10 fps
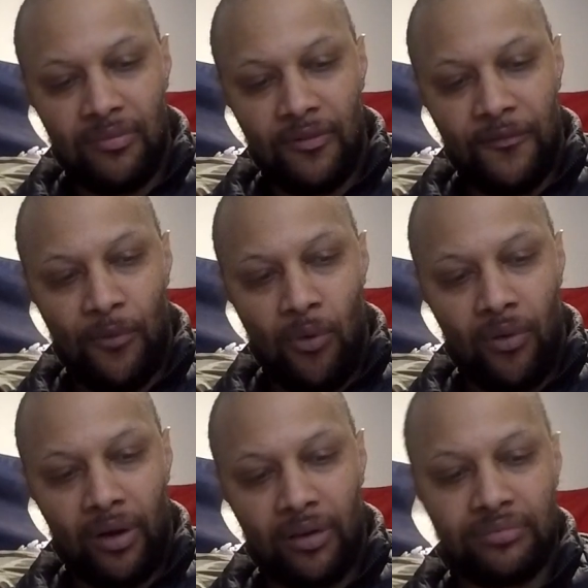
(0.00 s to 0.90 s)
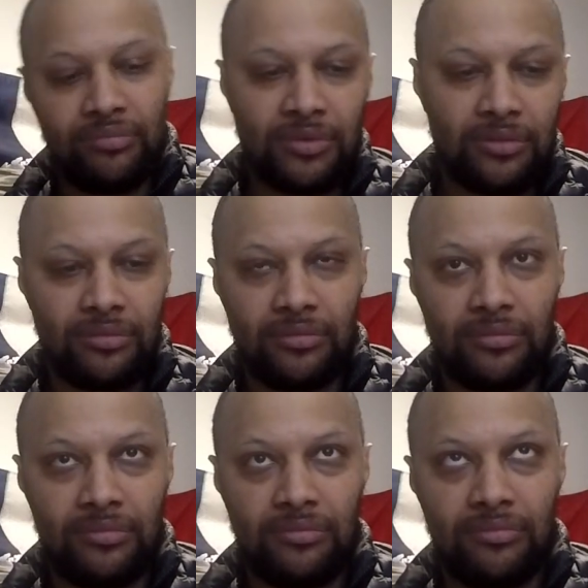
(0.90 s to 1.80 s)
for
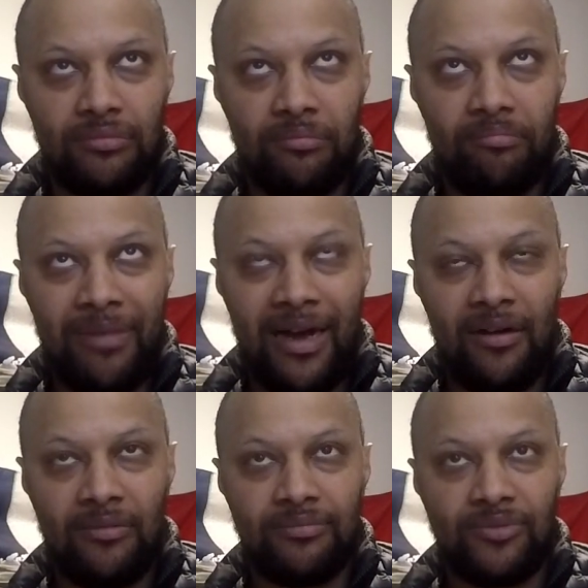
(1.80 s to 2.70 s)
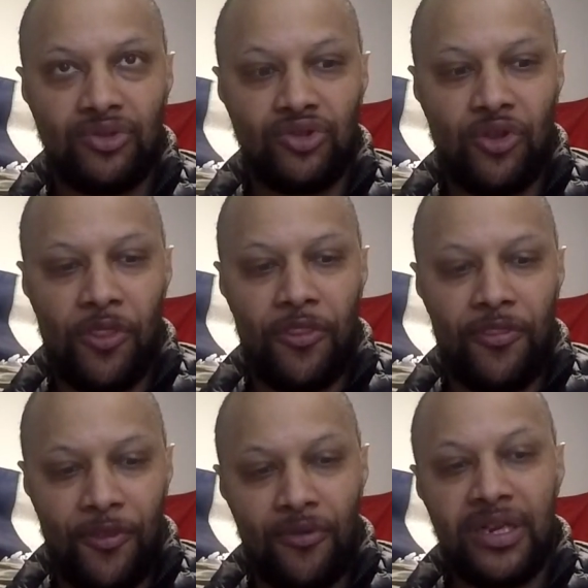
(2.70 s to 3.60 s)
about
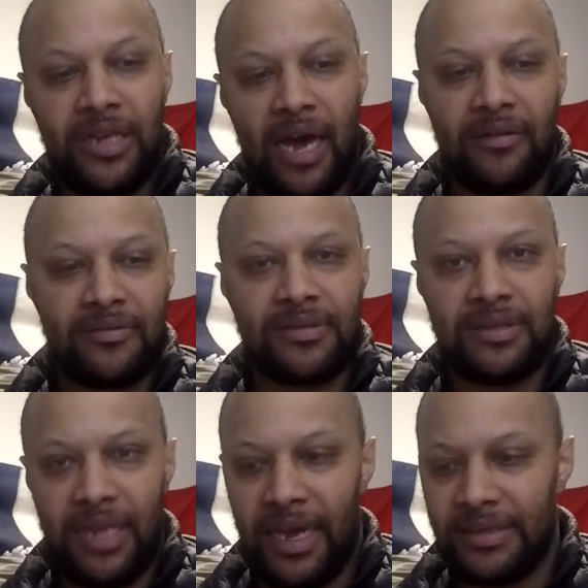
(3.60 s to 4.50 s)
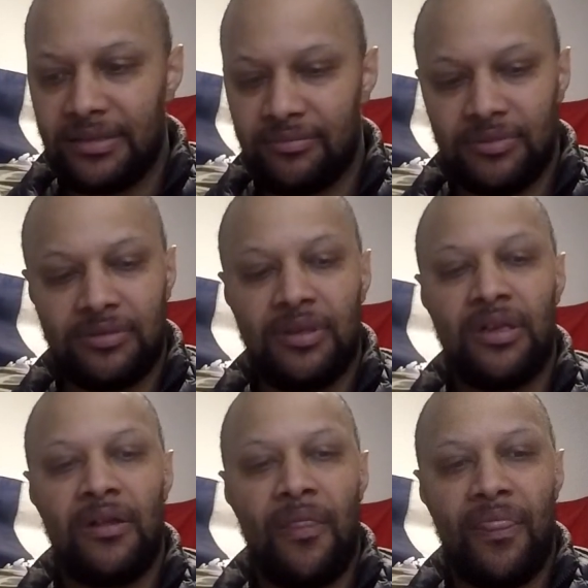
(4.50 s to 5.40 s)
$30 less
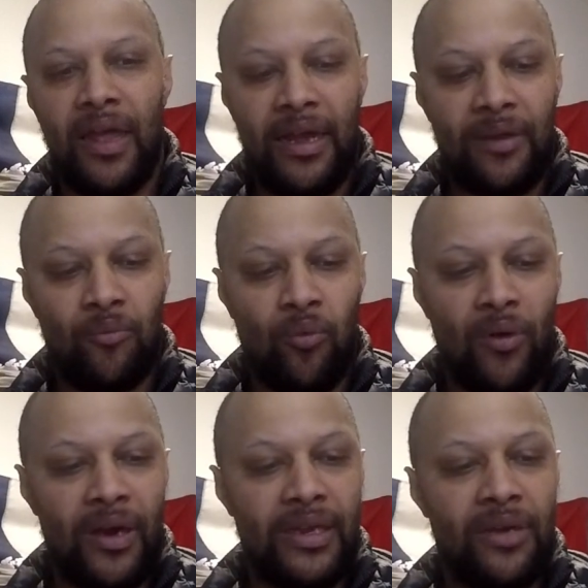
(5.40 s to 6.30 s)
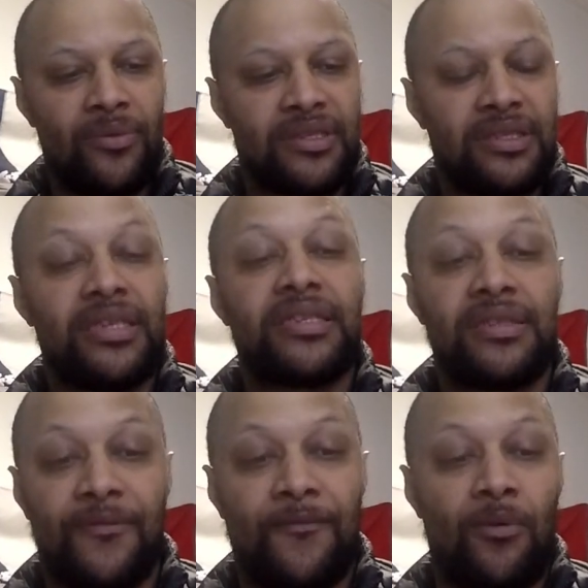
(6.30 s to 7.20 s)
than what it was
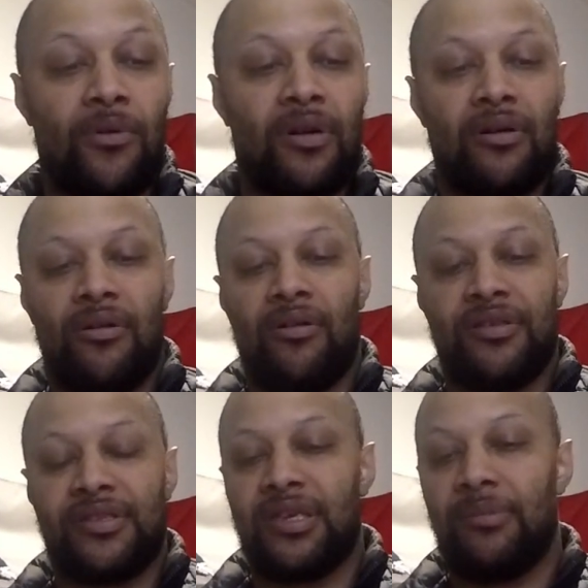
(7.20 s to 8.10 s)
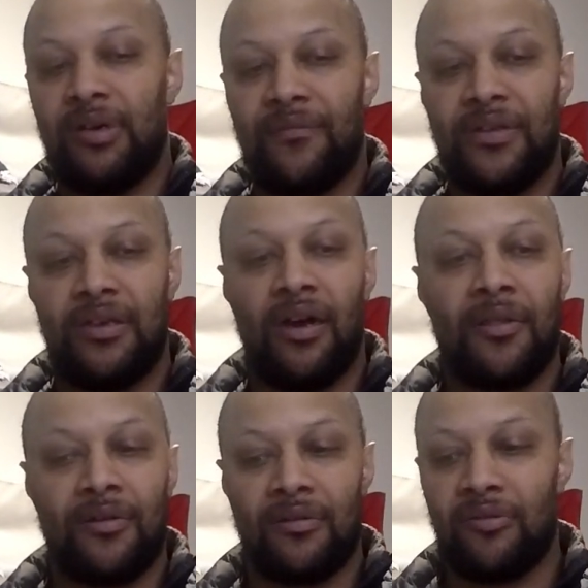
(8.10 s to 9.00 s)
listed for on some of the
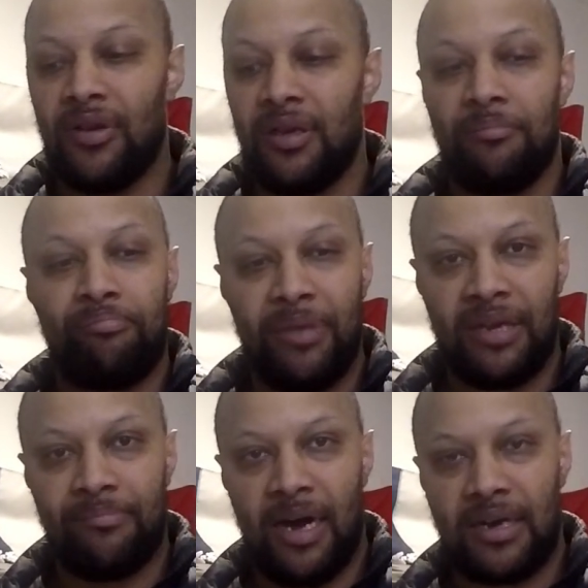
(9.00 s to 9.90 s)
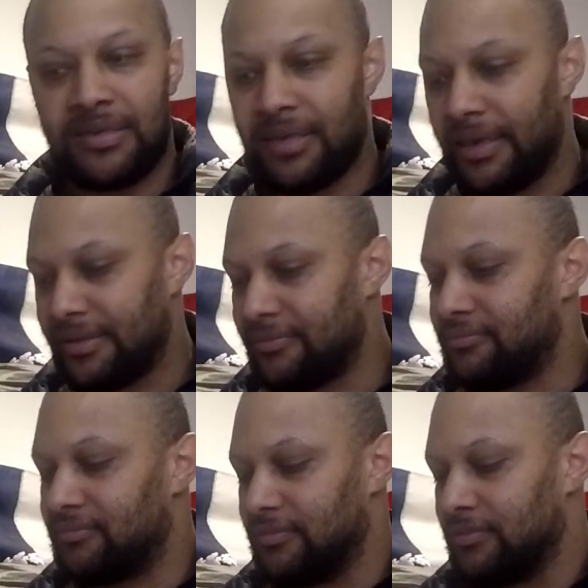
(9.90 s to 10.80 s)
other big box sites.
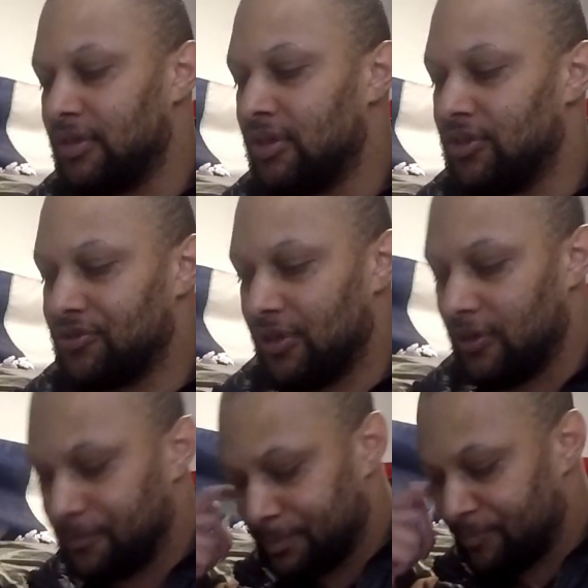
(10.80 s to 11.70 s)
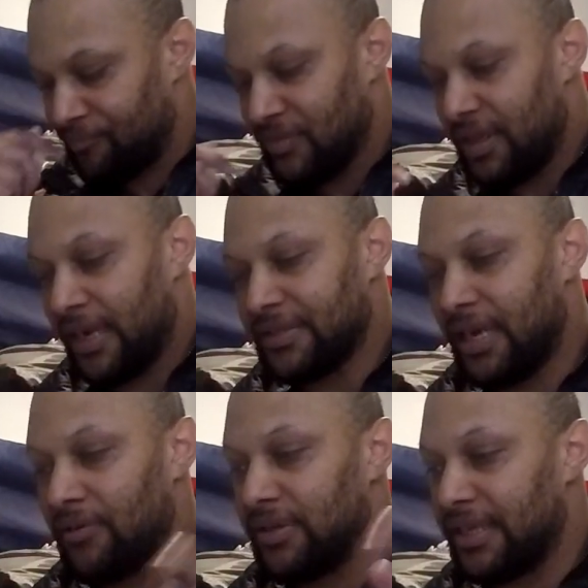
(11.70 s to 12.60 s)
So, like I said,
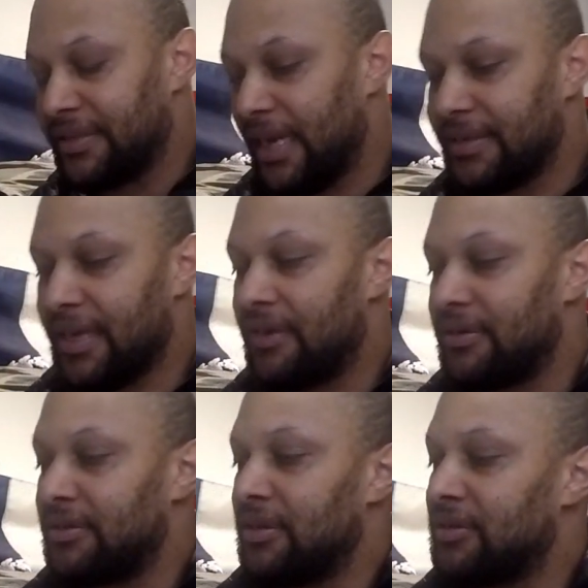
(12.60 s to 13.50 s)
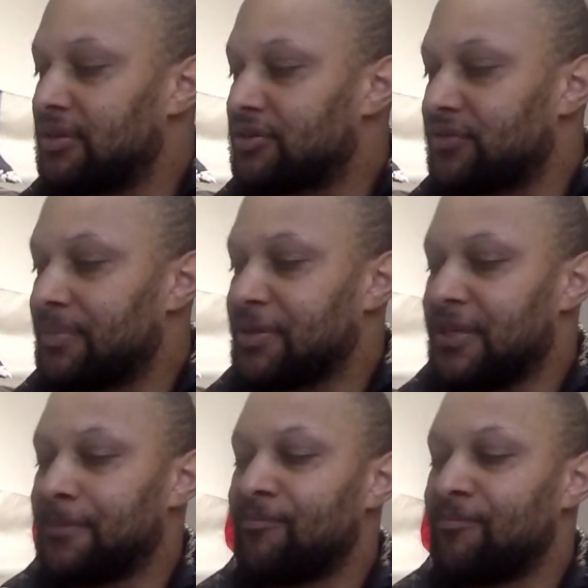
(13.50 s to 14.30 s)
I'll link that down in the description.